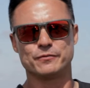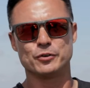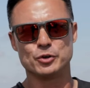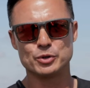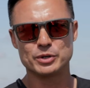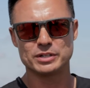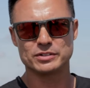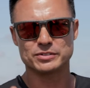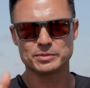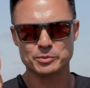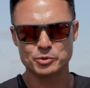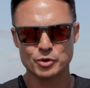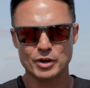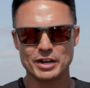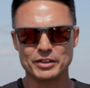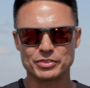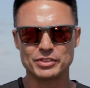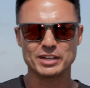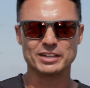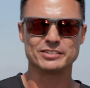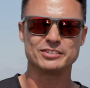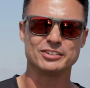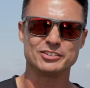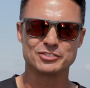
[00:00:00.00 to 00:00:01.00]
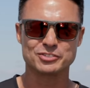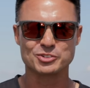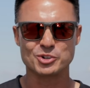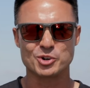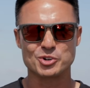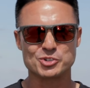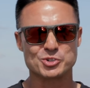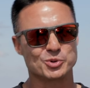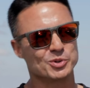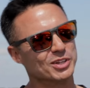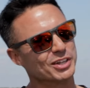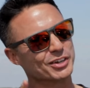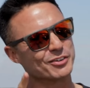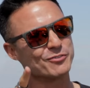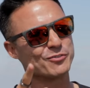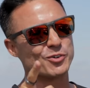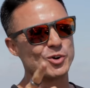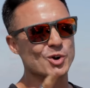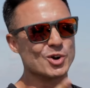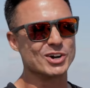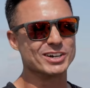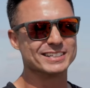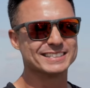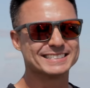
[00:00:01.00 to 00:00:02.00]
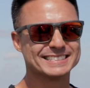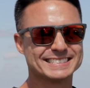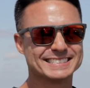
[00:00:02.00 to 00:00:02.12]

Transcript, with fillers: food, and some great things in store. So we're looking forward.